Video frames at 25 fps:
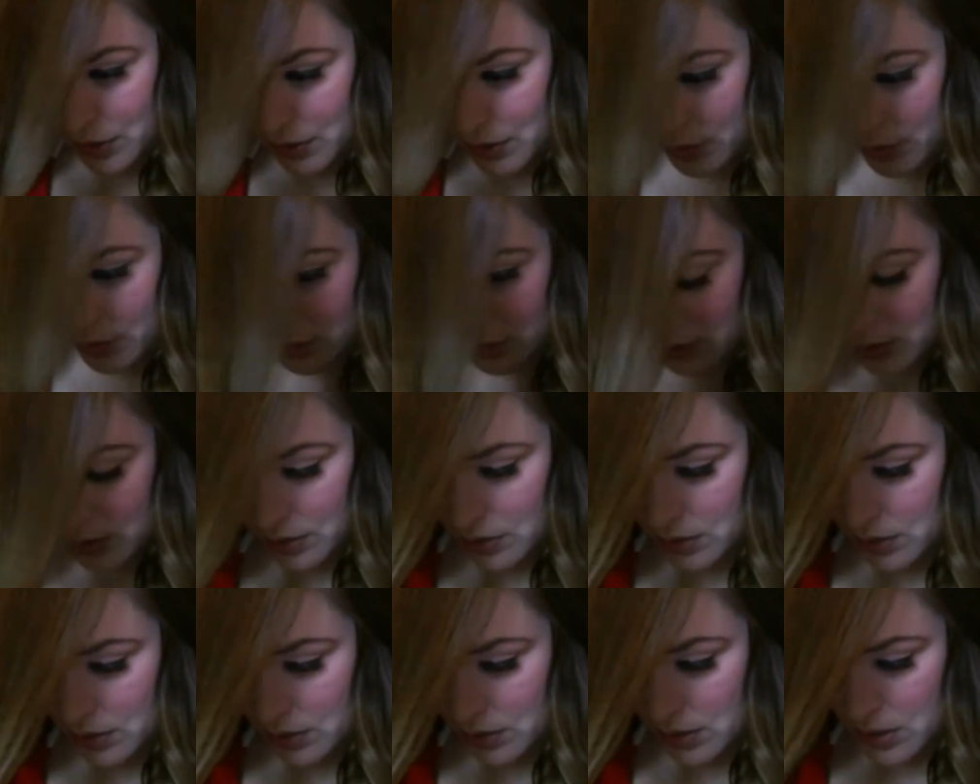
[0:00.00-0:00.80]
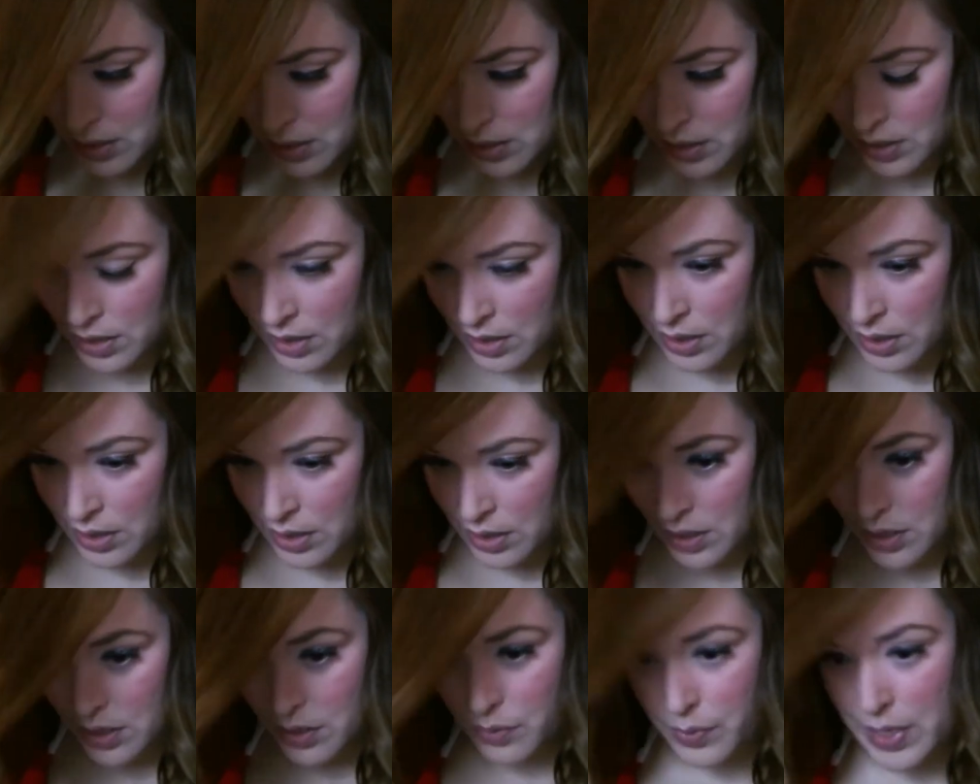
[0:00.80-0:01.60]
I just
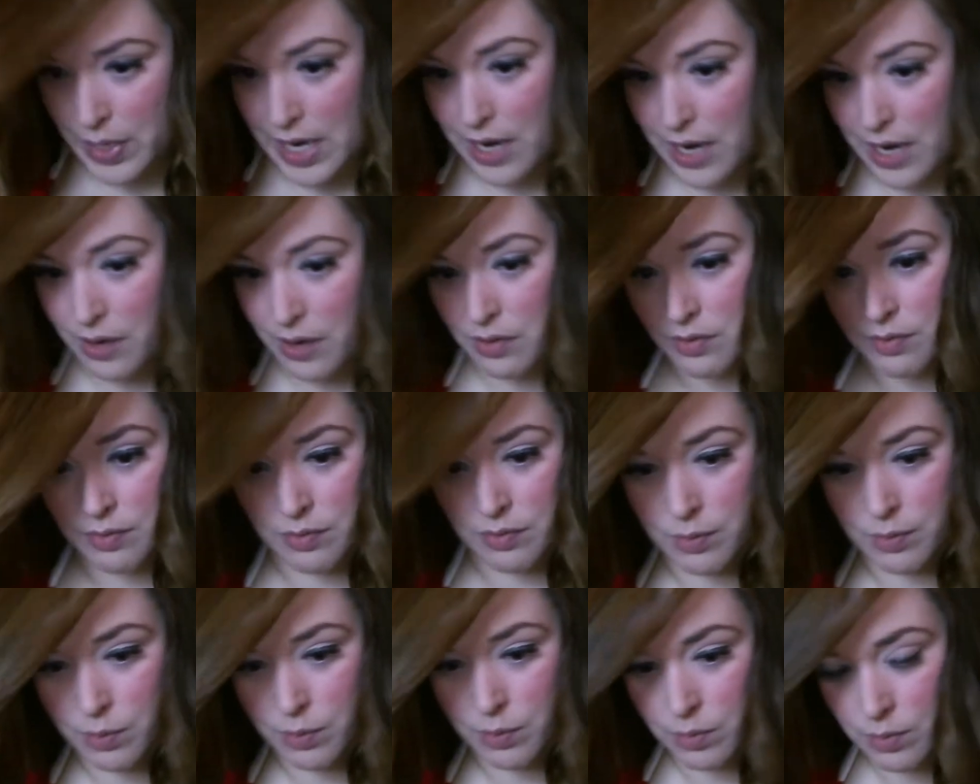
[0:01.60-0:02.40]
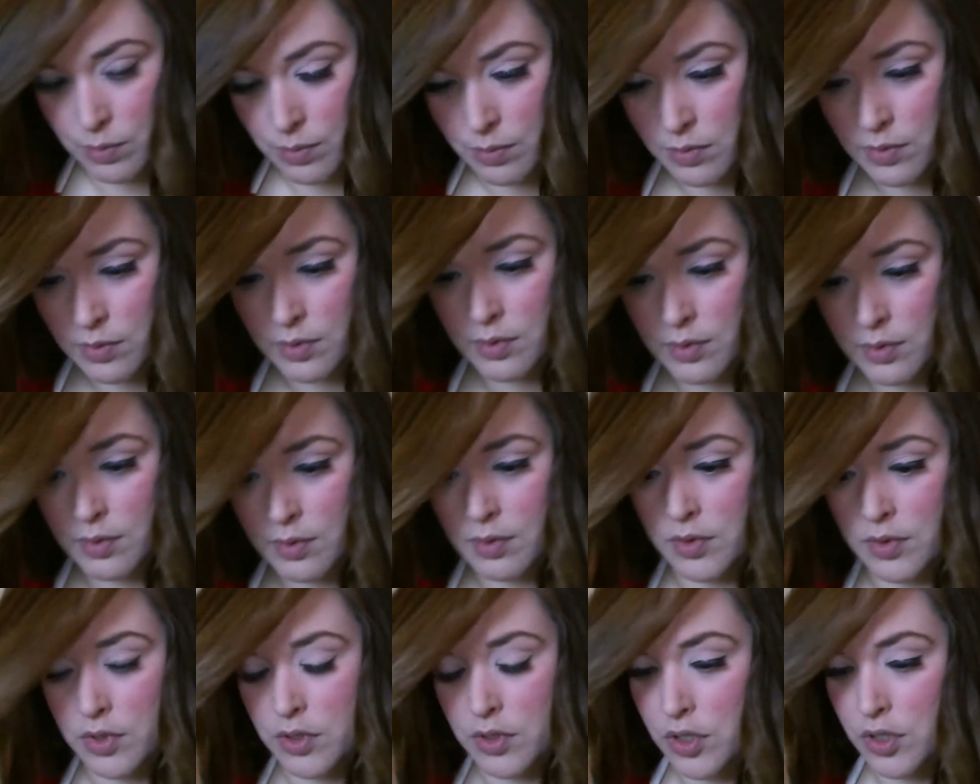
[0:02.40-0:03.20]
went out and
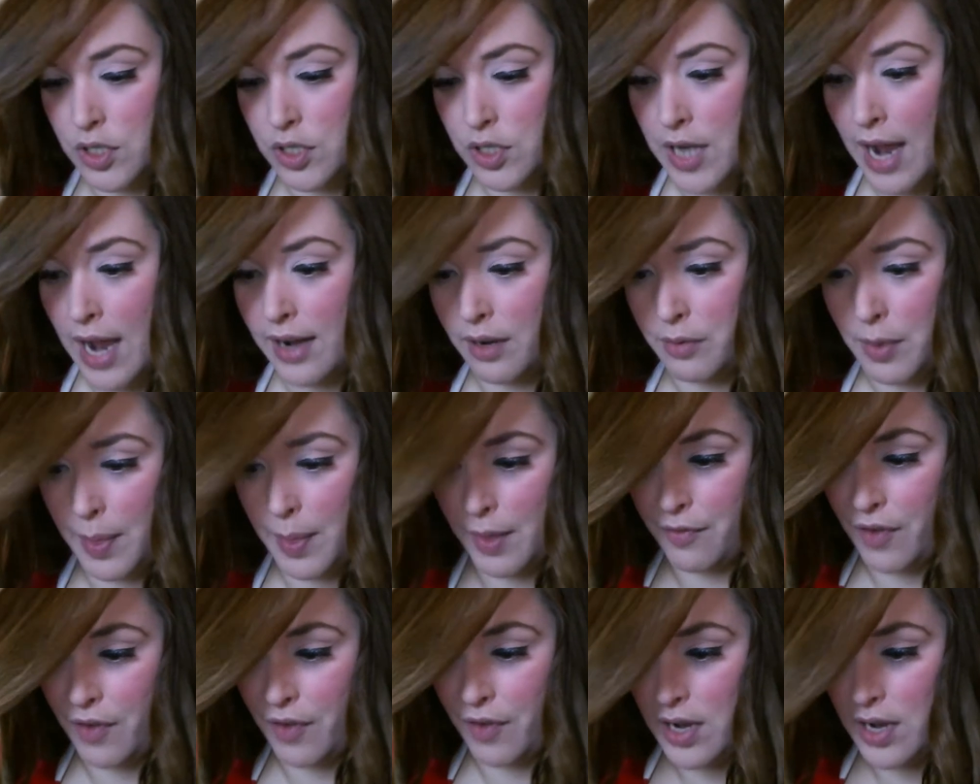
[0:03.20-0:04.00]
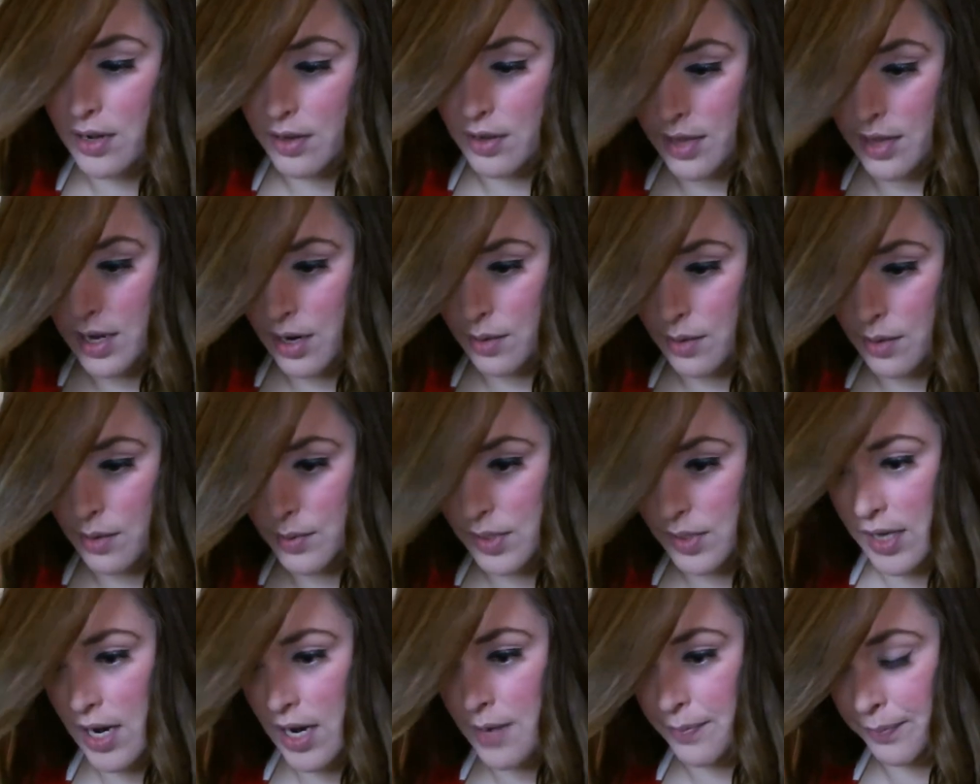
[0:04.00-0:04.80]
chatted with my friend and then I
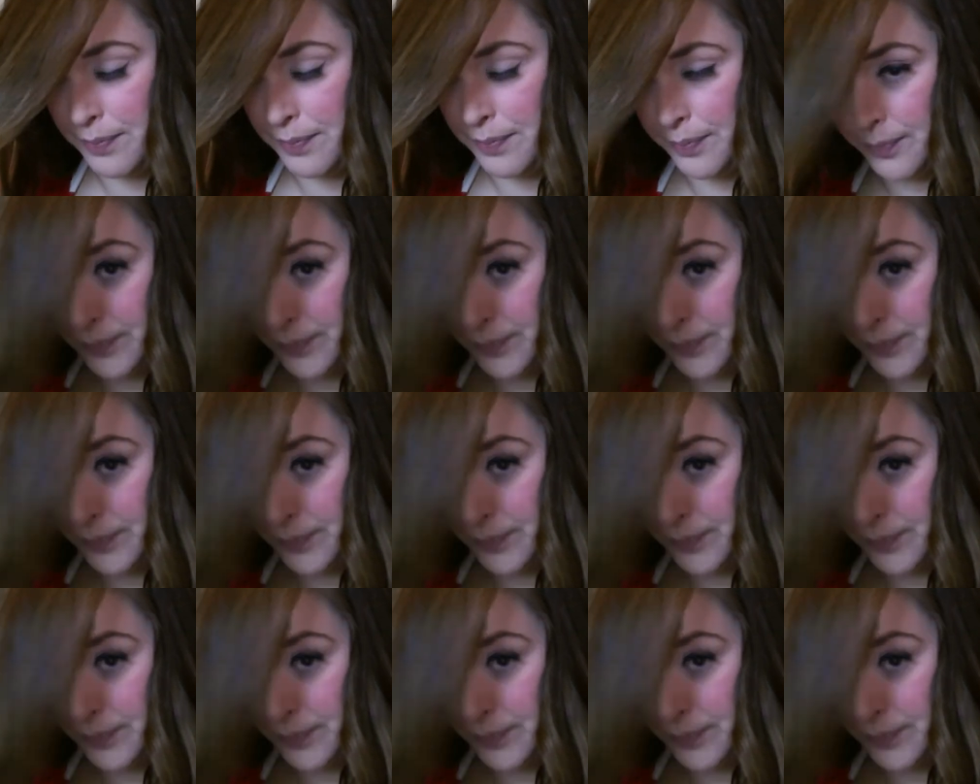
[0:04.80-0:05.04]
was done.